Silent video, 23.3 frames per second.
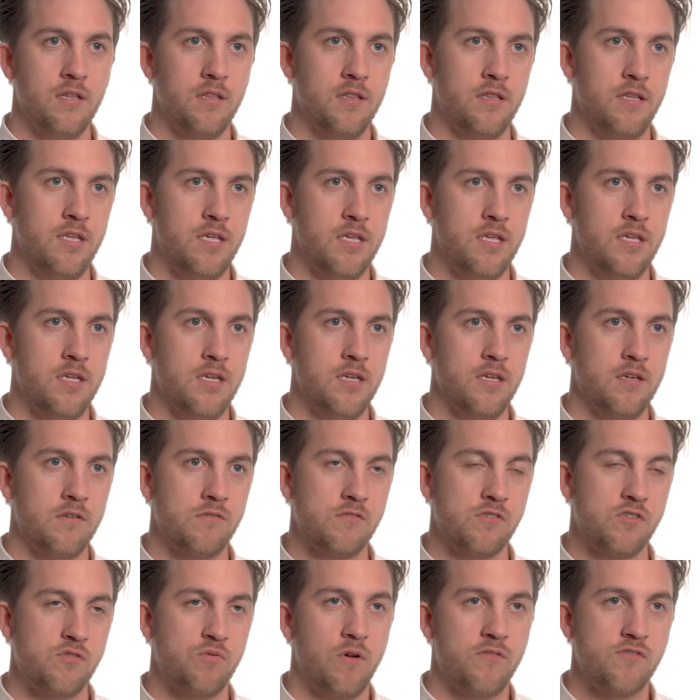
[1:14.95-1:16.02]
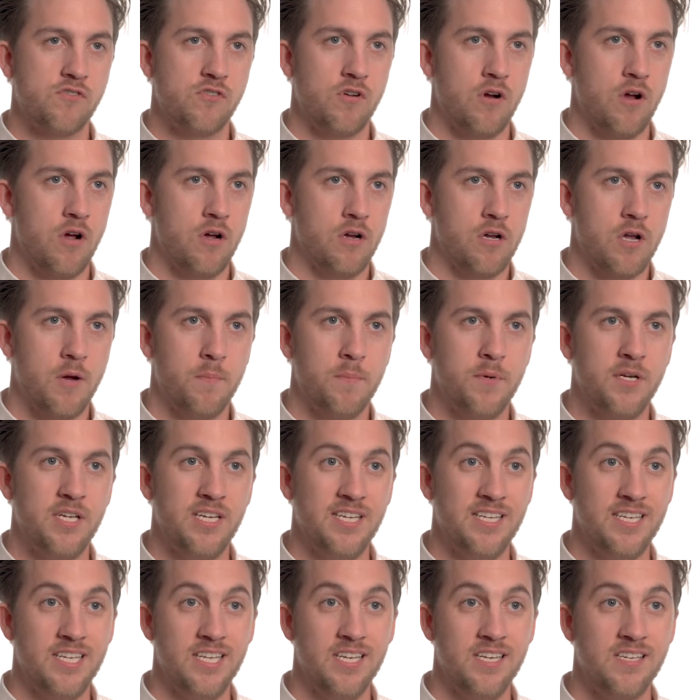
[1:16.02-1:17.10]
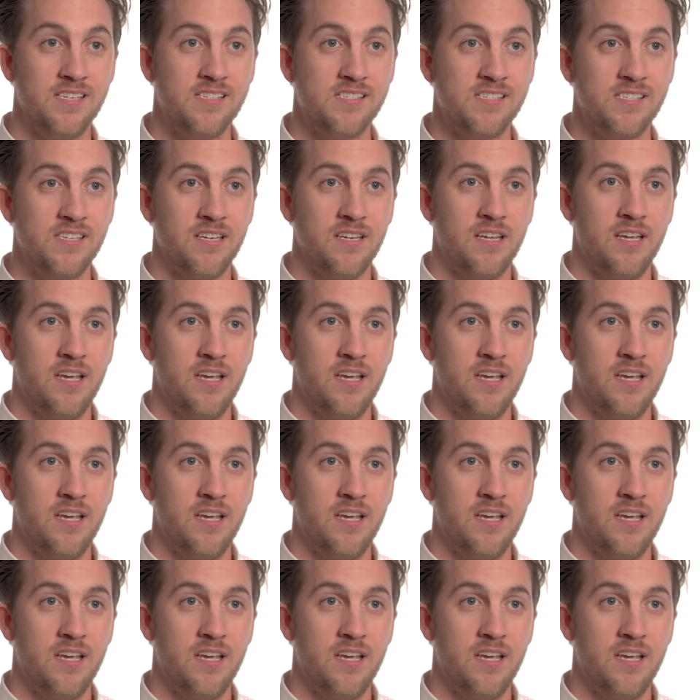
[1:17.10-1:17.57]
the SwiftStraw company needs.